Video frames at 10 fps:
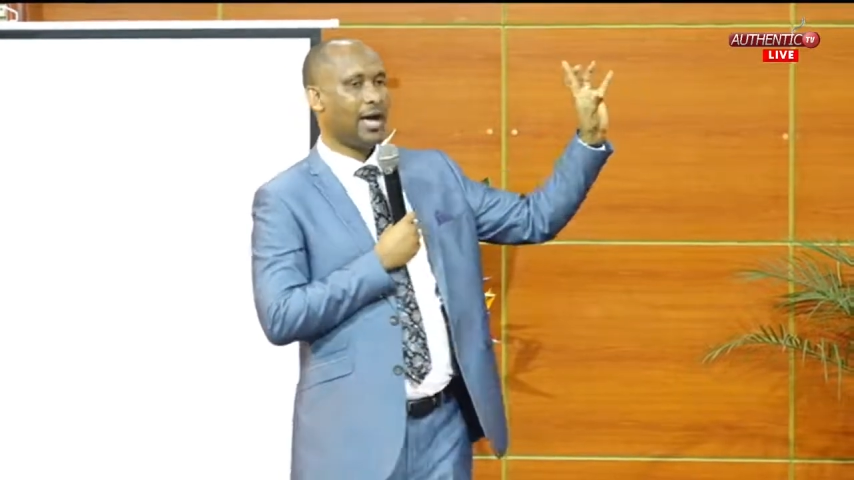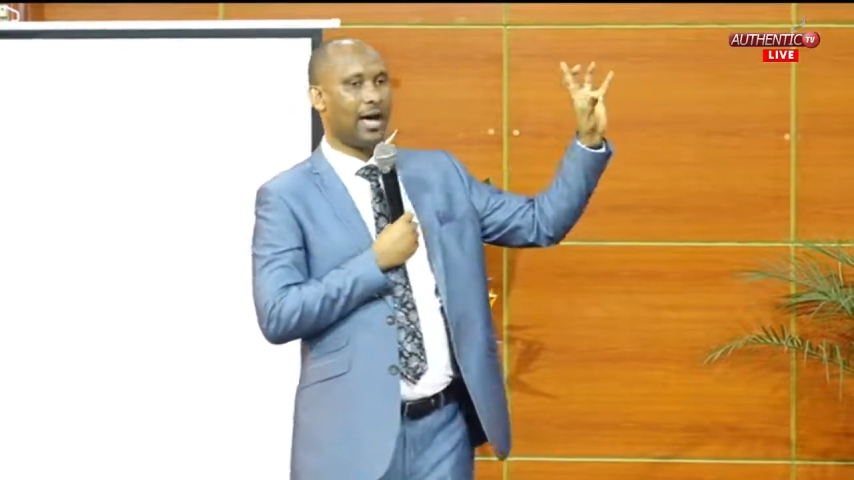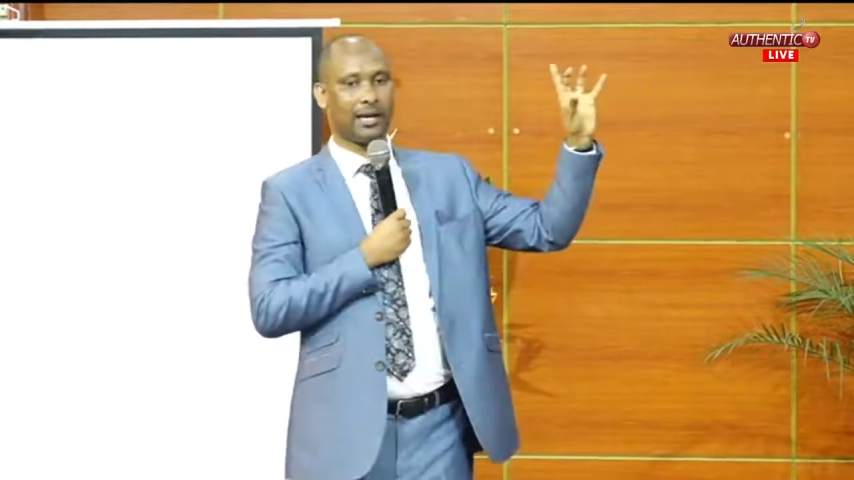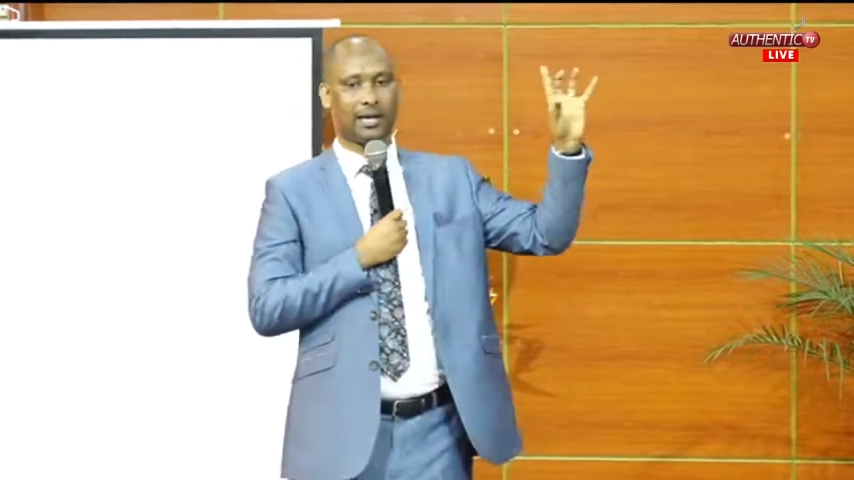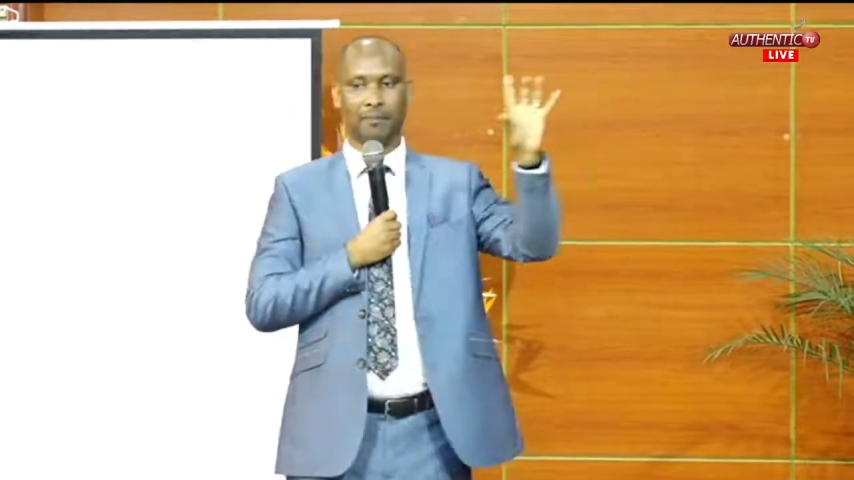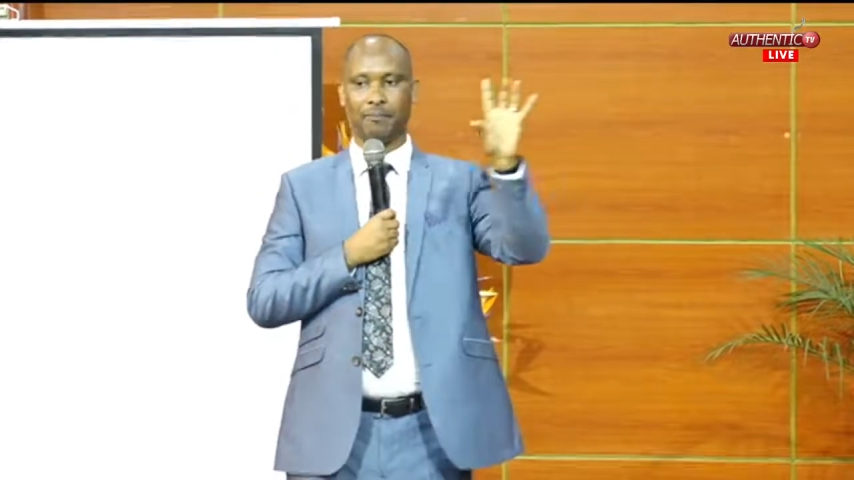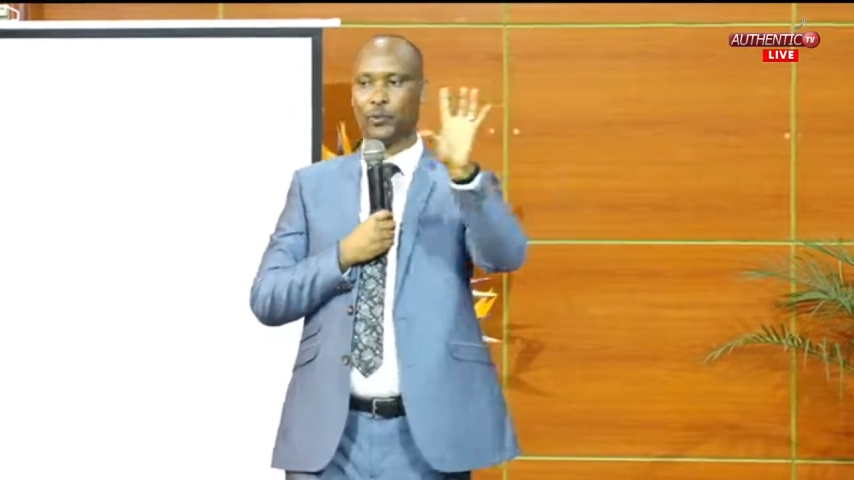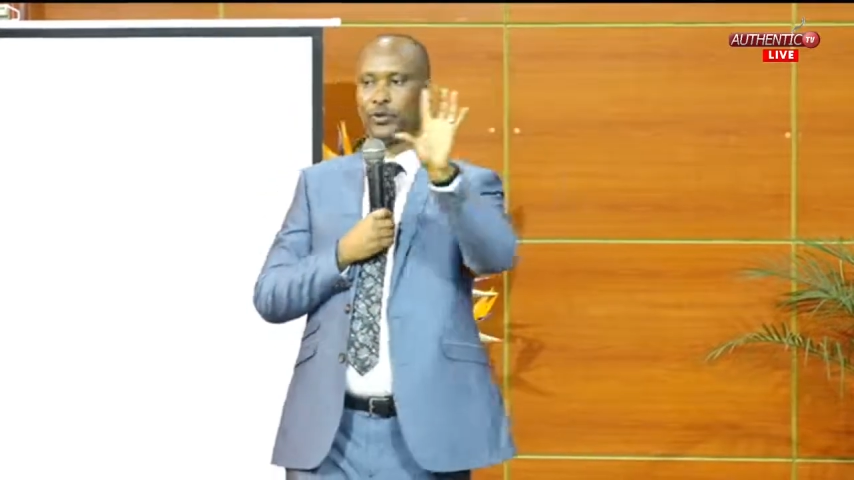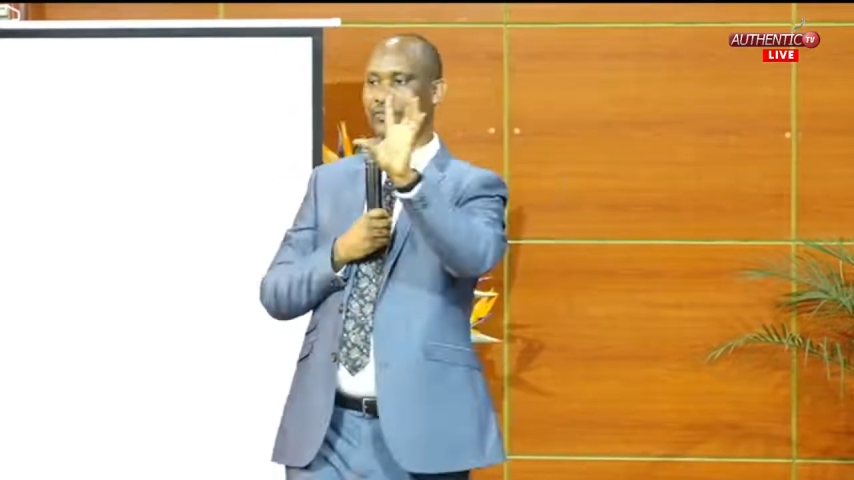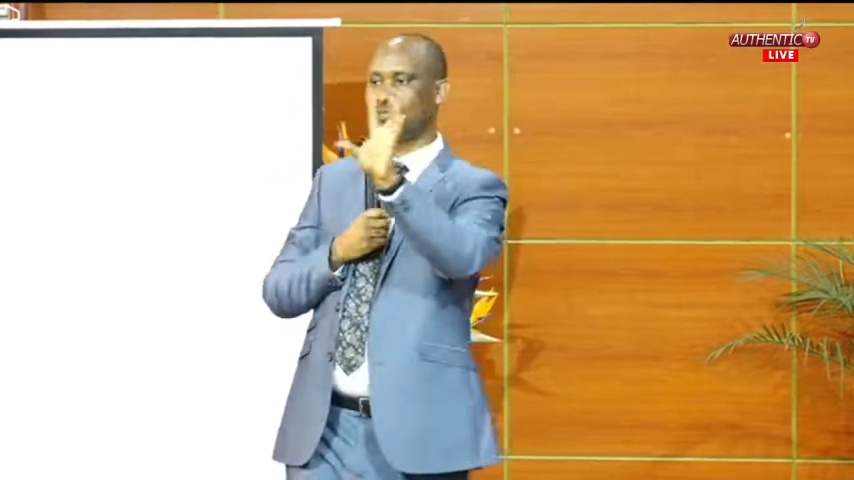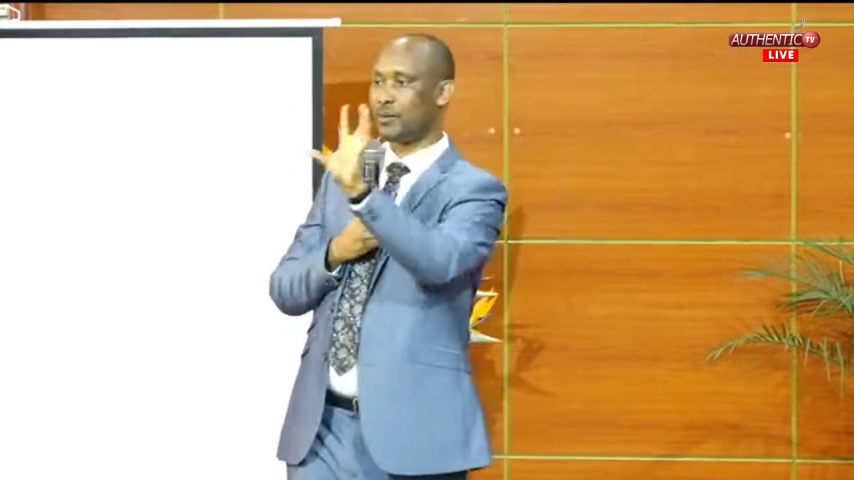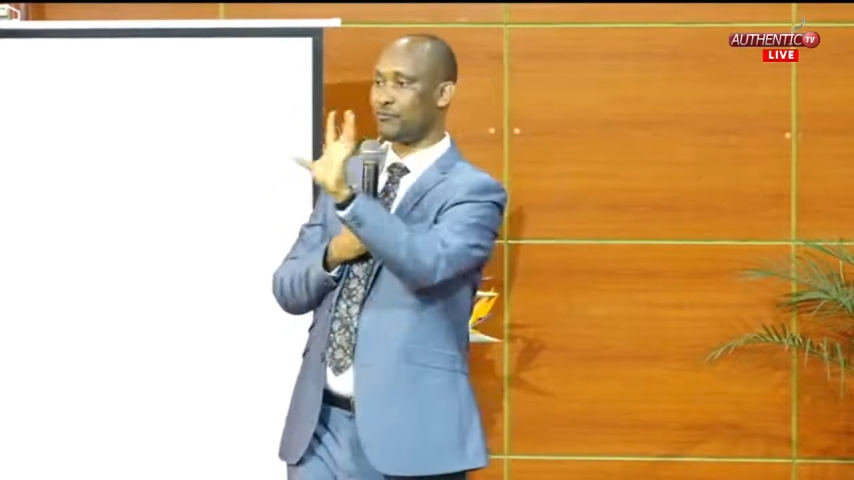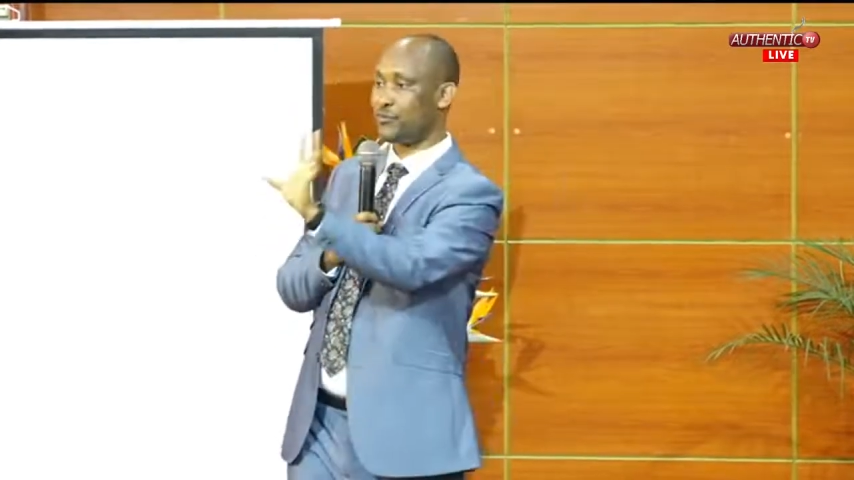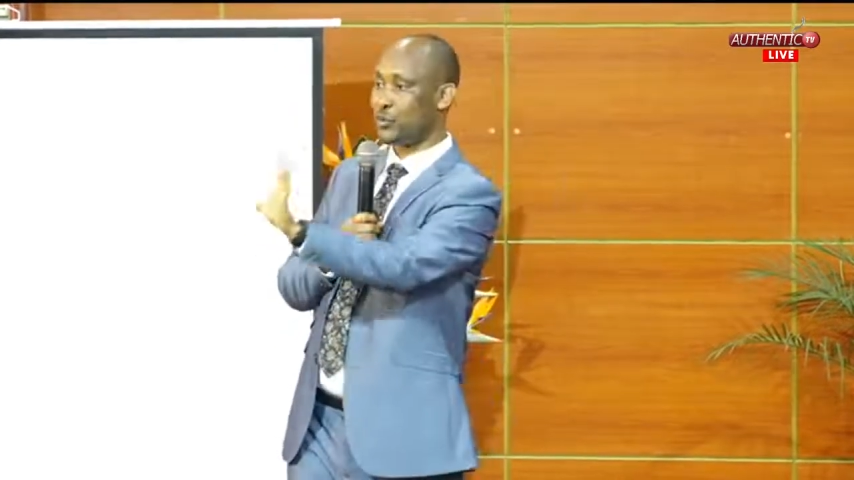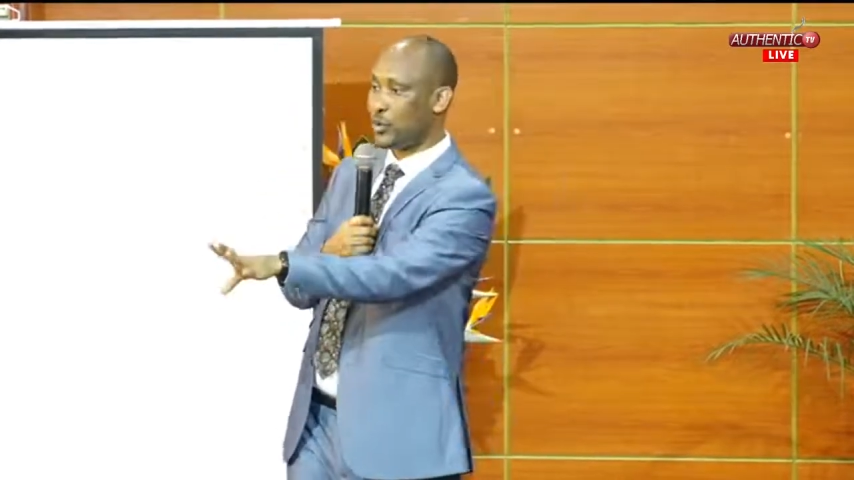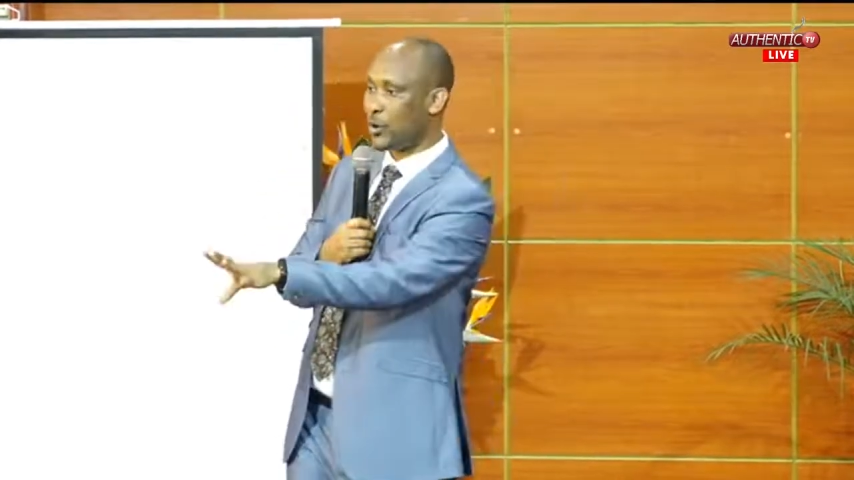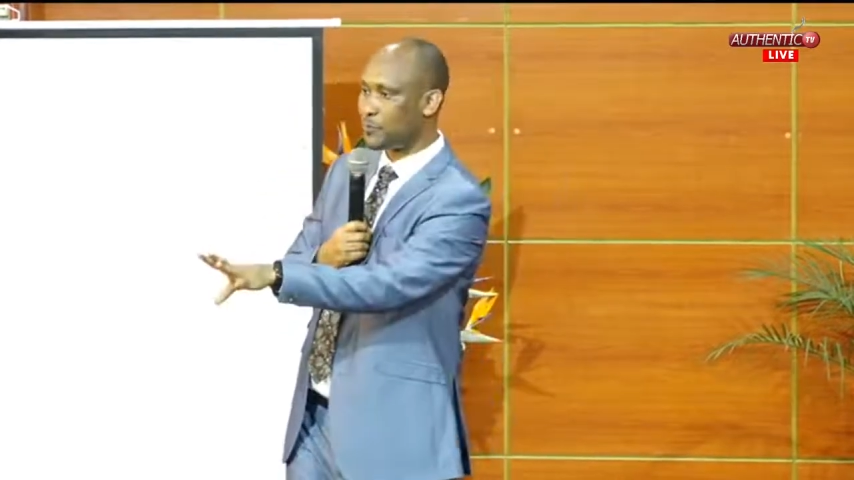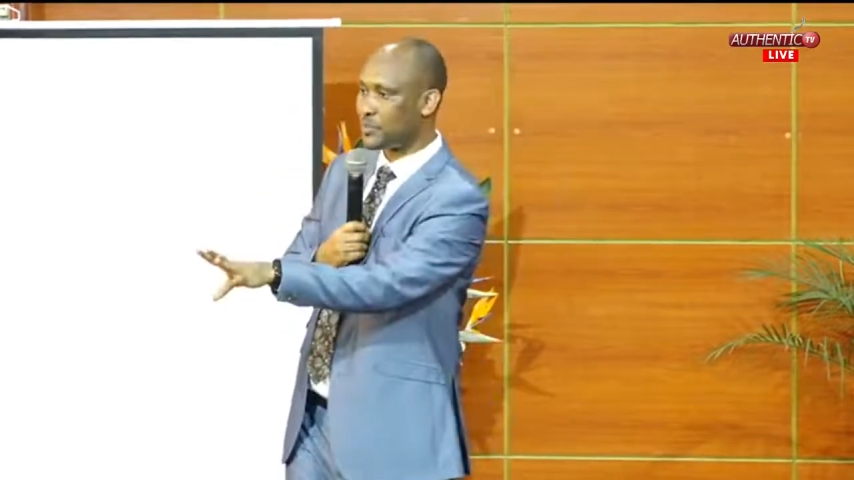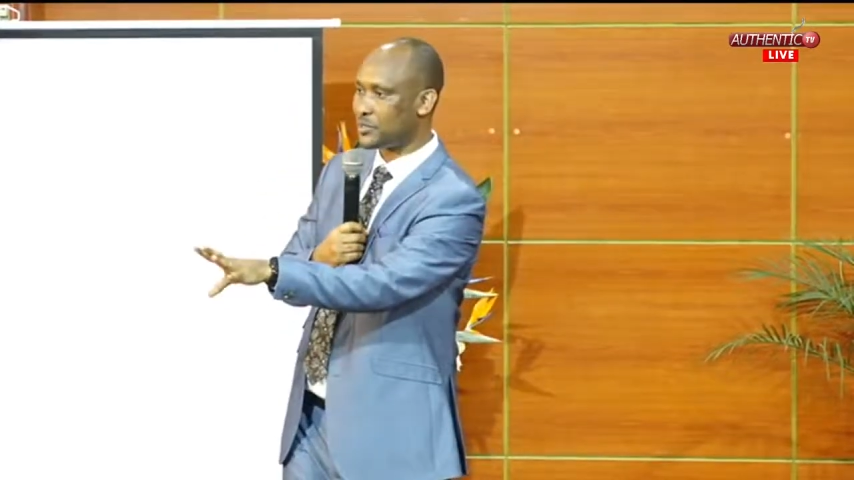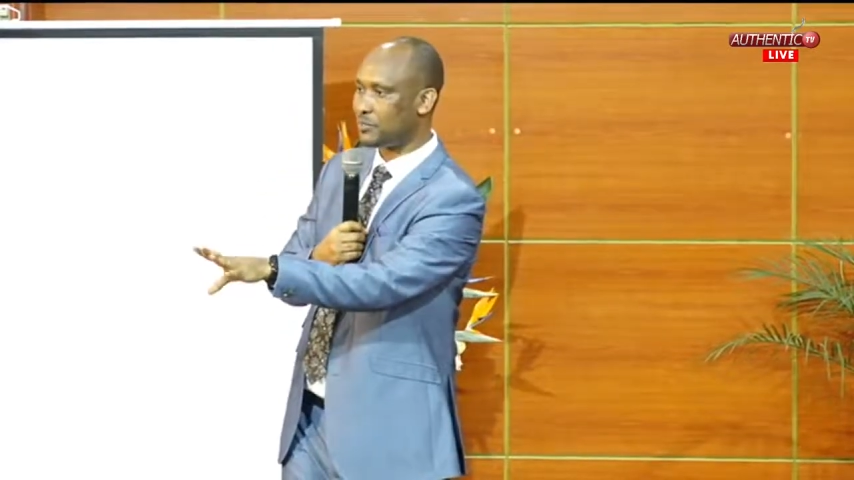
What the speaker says: I came with some few copies,